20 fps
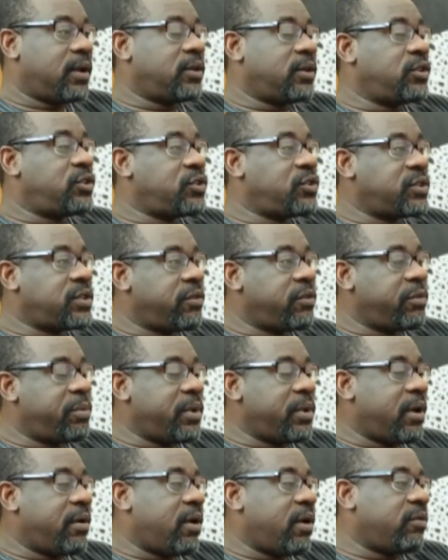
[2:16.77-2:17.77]
and it shows that
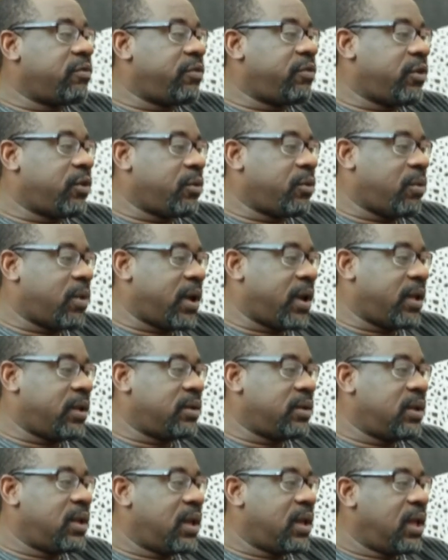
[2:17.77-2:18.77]
we've been around for a
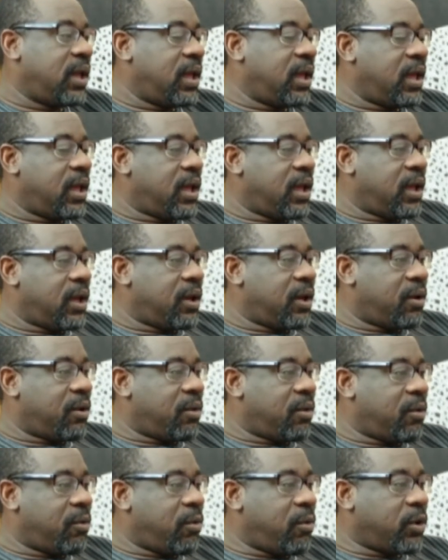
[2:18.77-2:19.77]
while.
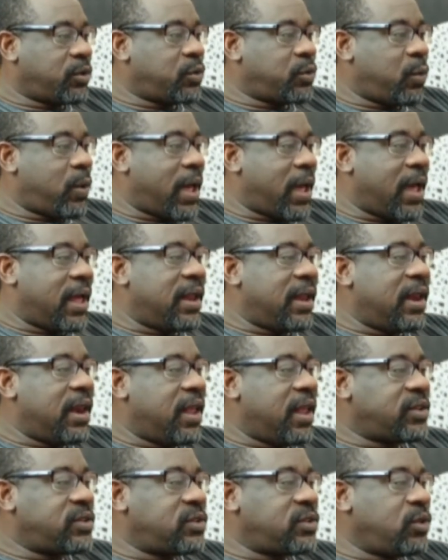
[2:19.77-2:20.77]
What we are
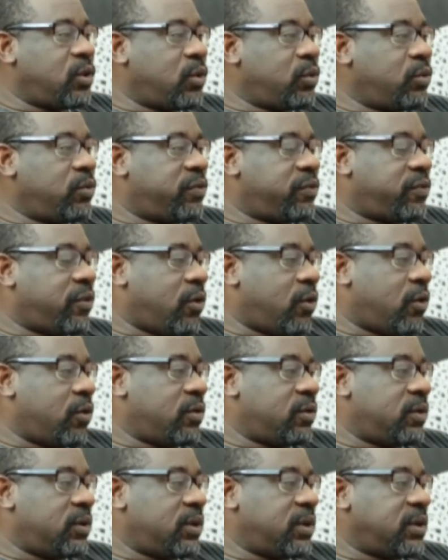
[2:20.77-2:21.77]
less known
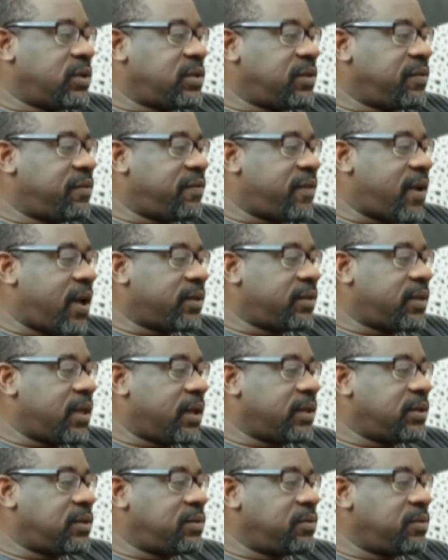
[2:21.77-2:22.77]
for is the fact
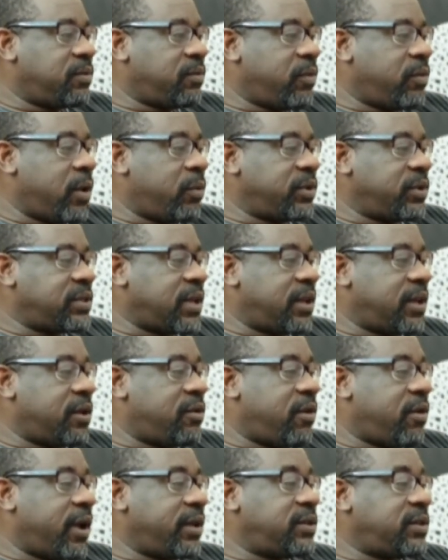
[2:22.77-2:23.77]
that when we
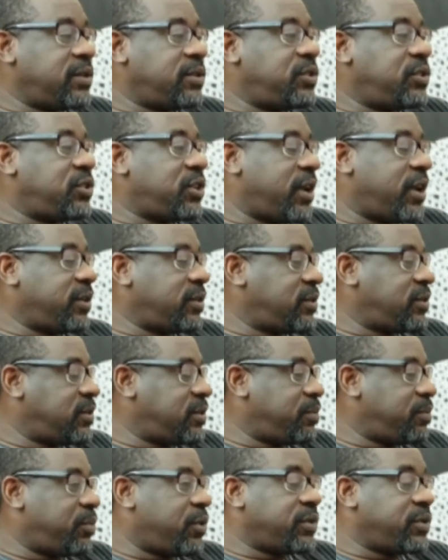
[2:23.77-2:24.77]
started writing
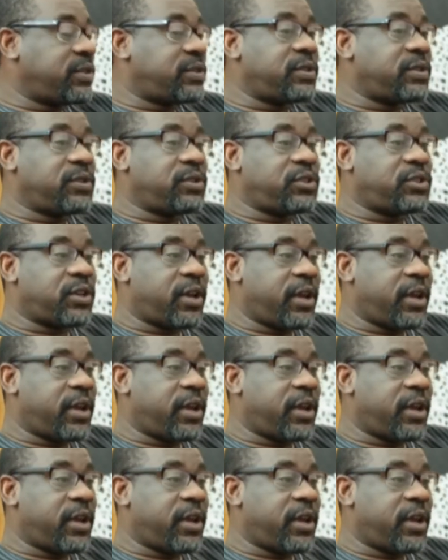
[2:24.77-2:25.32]
checks, processing